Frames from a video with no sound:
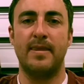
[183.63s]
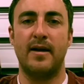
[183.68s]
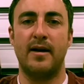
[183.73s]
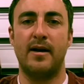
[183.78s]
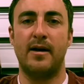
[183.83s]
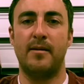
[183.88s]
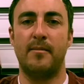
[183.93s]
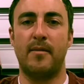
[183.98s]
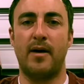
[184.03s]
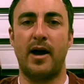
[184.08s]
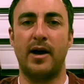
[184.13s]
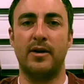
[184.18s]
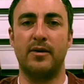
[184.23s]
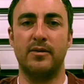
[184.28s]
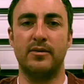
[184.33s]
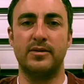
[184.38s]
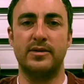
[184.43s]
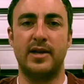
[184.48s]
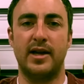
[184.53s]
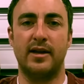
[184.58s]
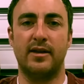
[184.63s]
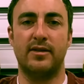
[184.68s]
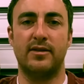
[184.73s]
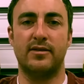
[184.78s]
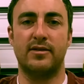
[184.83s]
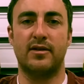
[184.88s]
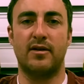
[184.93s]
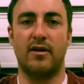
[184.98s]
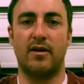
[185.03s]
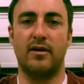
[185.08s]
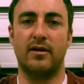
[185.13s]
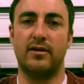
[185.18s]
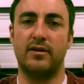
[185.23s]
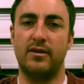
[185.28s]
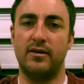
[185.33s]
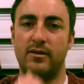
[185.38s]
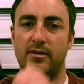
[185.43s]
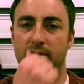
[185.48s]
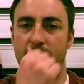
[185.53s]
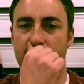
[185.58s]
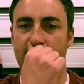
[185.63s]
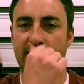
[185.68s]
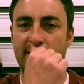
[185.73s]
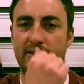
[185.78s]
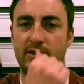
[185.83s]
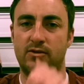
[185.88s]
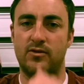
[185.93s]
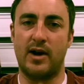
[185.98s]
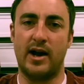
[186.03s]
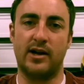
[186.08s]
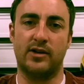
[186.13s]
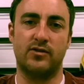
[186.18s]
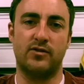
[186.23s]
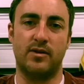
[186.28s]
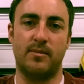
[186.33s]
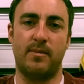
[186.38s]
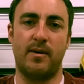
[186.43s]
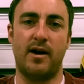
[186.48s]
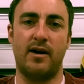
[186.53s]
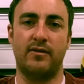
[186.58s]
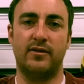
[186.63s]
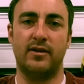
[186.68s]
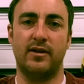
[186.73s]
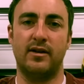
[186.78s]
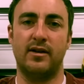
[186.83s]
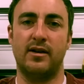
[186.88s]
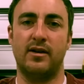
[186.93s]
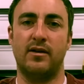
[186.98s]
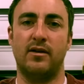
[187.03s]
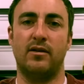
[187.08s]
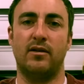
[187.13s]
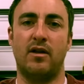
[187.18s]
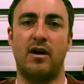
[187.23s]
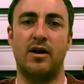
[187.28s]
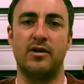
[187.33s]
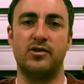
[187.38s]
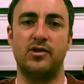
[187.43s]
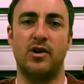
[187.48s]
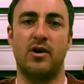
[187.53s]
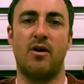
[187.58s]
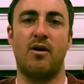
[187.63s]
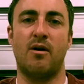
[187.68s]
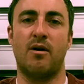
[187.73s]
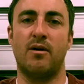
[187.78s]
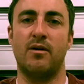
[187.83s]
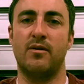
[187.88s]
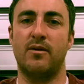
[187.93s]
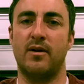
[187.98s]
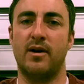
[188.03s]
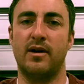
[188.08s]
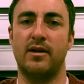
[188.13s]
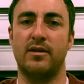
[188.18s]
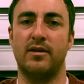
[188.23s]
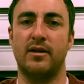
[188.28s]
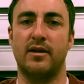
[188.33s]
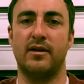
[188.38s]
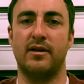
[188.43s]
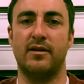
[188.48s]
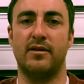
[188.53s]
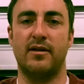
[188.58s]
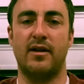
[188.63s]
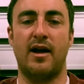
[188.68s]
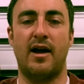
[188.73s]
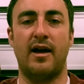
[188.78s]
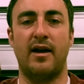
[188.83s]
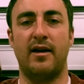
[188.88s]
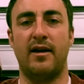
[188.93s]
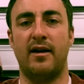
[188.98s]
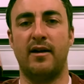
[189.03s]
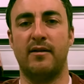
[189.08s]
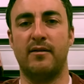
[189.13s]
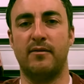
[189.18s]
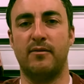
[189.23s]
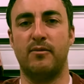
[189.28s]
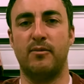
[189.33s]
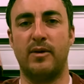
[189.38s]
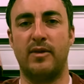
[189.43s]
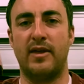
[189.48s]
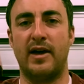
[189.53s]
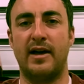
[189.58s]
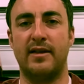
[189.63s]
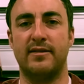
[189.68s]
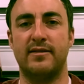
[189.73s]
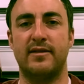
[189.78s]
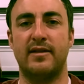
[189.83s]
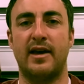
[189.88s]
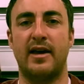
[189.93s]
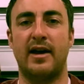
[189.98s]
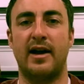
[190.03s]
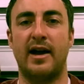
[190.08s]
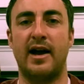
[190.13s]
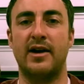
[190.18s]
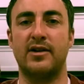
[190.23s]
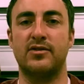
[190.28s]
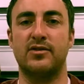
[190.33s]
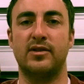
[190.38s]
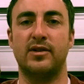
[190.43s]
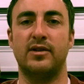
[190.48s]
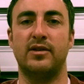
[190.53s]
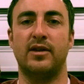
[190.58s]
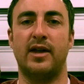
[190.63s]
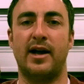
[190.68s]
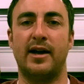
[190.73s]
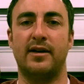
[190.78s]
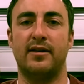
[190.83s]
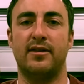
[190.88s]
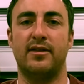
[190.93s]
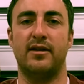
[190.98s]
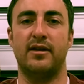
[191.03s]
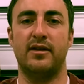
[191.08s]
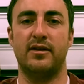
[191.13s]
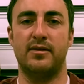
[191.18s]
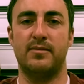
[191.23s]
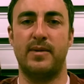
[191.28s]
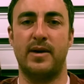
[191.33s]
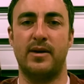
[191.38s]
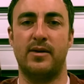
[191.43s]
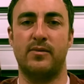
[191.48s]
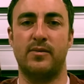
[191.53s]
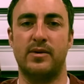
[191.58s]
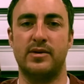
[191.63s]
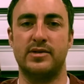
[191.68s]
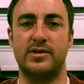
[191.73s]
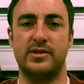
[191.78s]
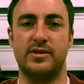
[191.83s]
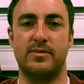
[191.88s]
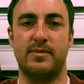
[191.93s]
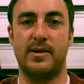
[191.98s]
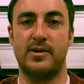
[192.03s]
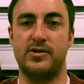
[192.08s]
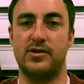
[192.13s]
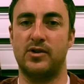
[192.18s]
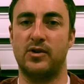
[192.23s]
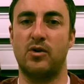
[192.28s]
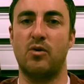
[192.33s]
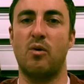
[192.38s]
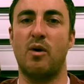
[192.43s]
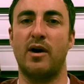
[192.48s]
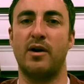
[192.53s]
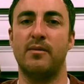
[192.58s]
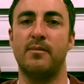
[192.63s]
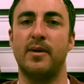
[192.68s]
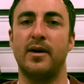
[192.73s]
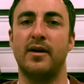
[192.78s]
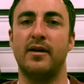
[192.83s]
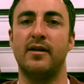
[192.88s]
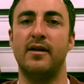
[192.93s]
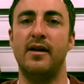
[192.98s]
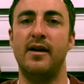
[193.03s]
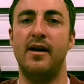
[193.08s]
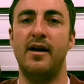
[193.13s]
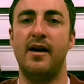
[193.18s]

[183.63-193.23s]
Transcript: Um, I don't take this car to uh, the drag strip often and launch it hard or anything. And uh, with that said, I actually like the independent rear suspension quite a bit.